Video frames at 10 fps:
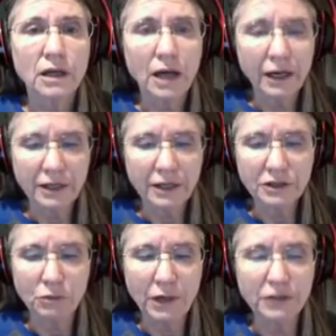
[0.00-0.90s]
I guess
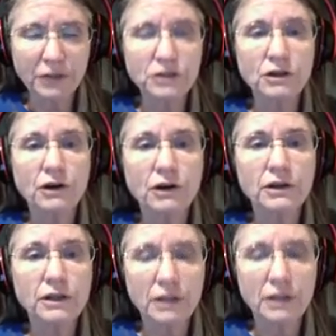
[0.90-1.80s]
the way to start
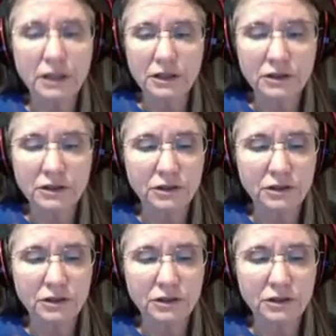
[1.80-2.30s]
is